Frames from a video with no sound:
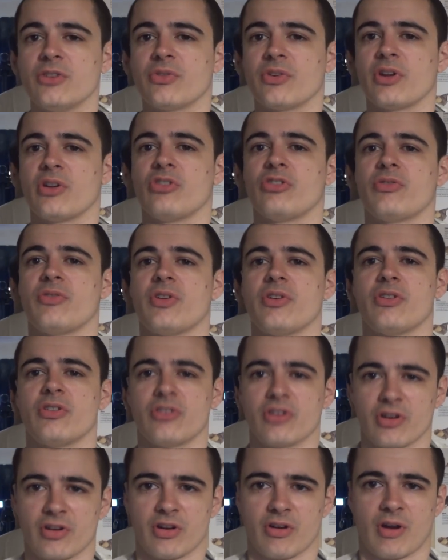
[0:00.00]
For those of you
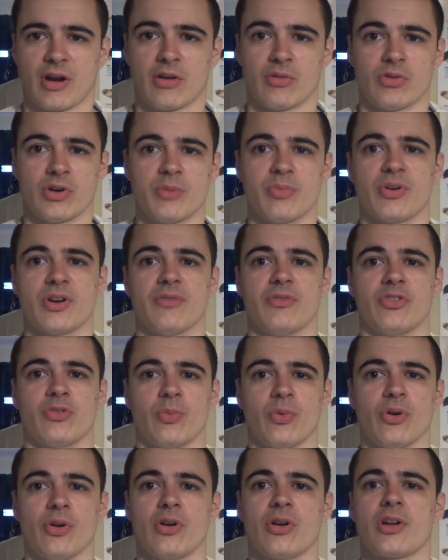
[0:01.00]
that don't know how
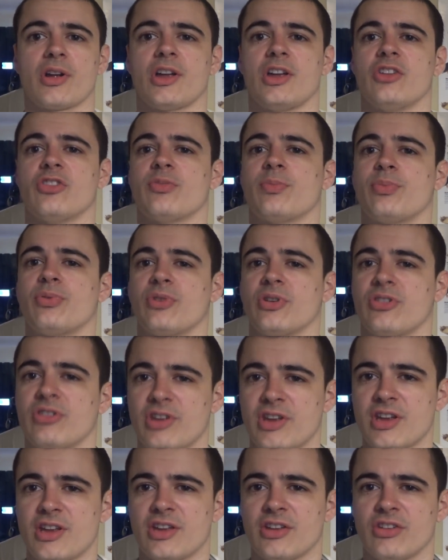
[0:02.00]
rebreathers work, it's
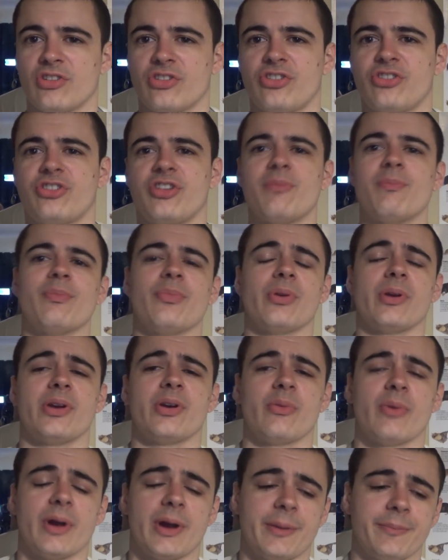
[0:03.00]
pretty simple
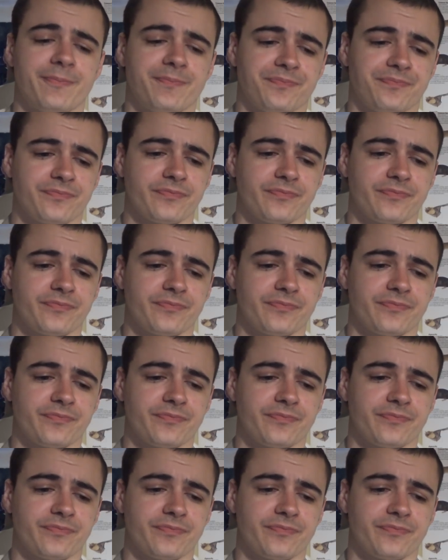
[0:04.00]
in a way.